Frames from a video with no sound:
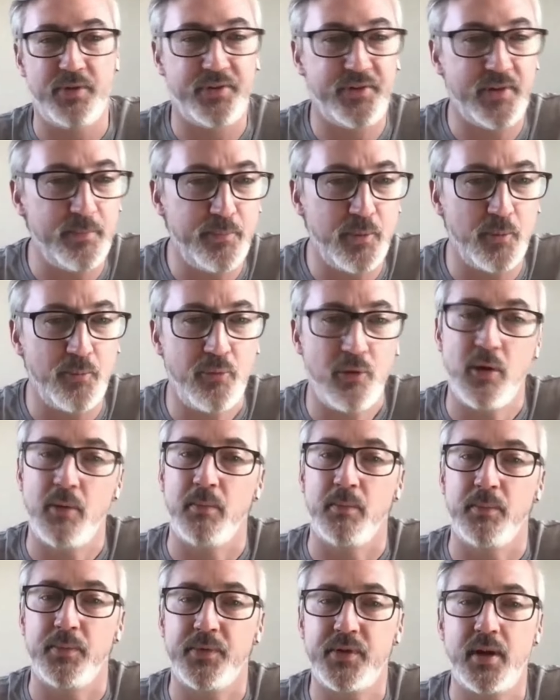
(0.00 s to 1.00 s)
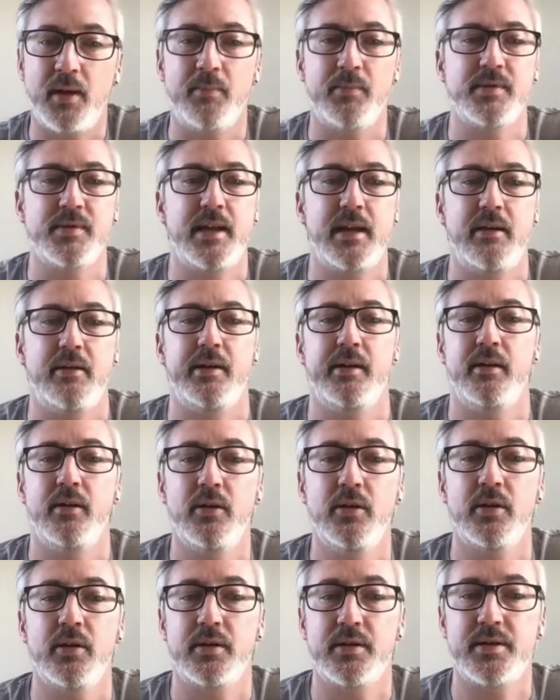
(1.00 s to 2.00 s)
with simple prompts, comes out
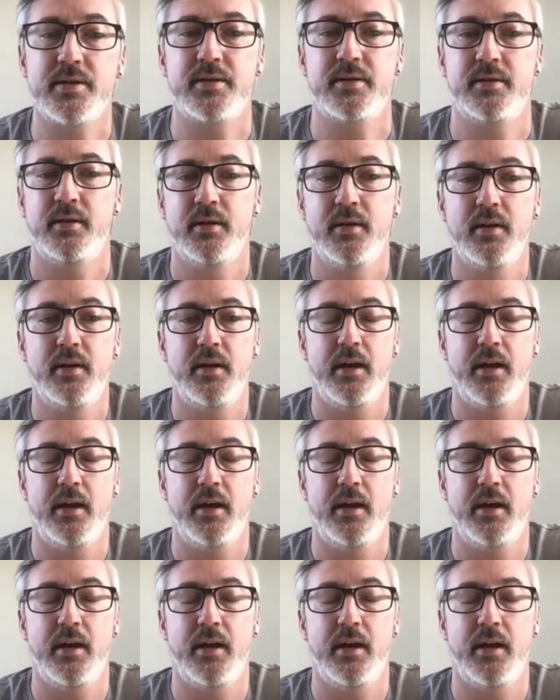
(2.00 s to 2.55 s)
and looks